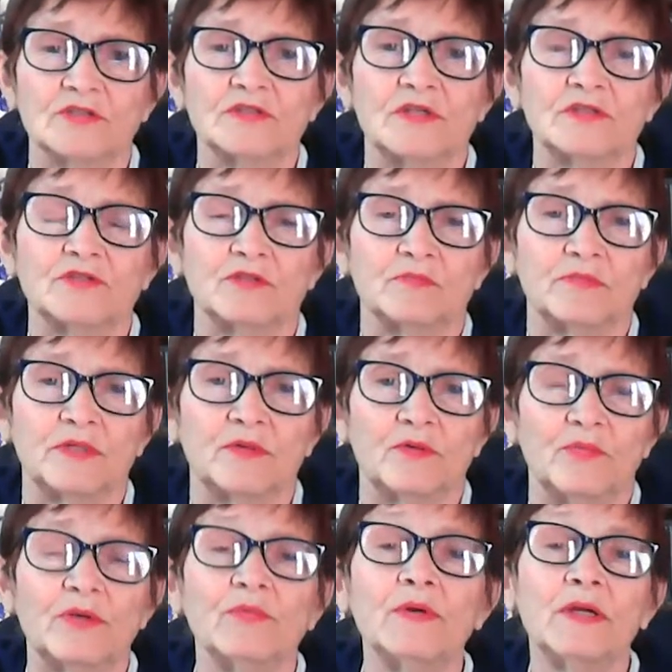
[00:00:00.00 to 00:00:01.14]
session, but
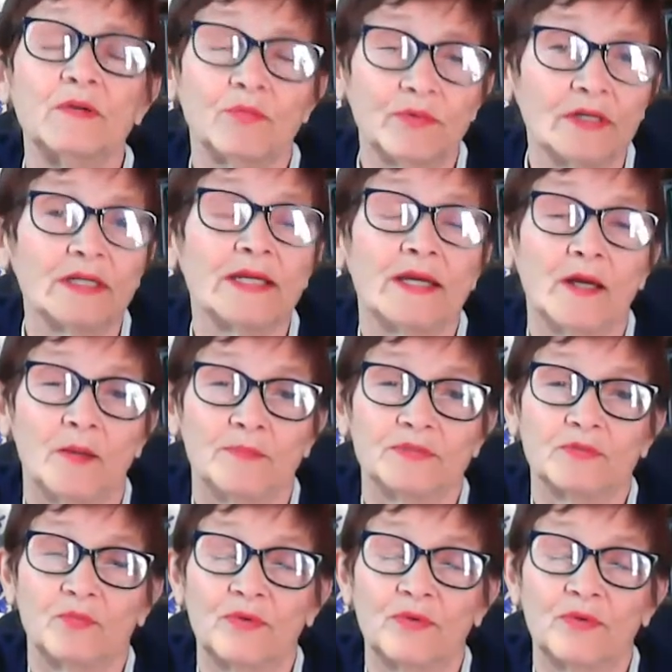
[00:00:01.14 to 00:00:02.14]
it really helps.